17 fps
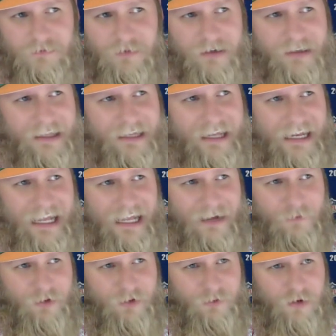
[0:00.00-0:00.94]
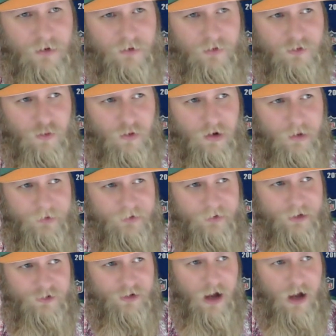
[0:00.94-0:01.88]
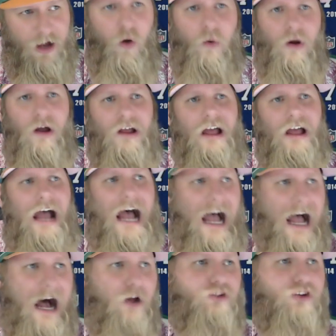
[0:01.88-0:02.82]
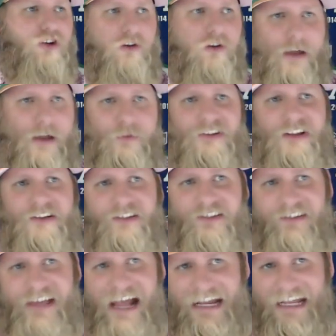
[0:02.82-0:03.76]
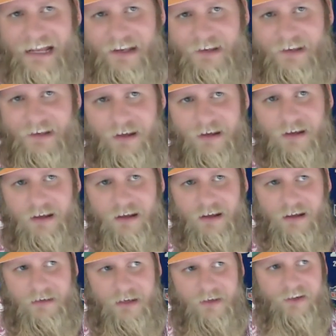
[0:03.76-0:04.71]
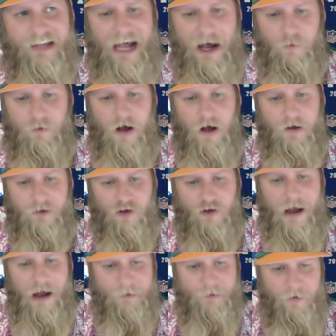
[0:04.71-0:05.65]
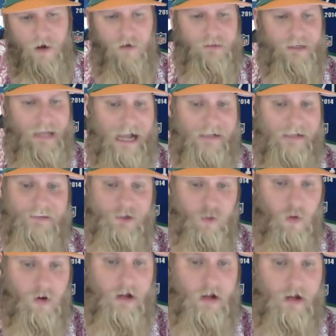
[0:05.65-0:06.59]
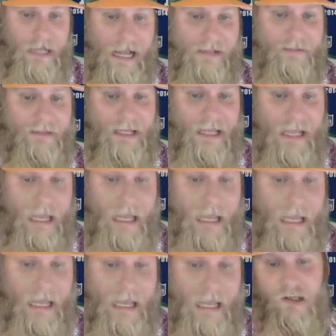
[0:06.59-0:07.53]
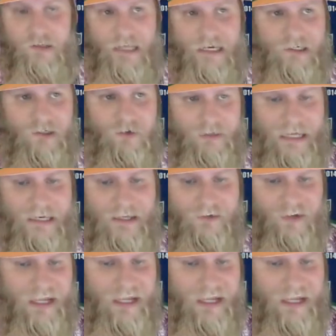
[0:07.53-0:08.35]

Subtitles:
did they get a hit with a runner in scoring position? Oh, Altuve was at second because Cal Raleigh dropped the ball in the ninth, and Yordan had the hit. Technically, that is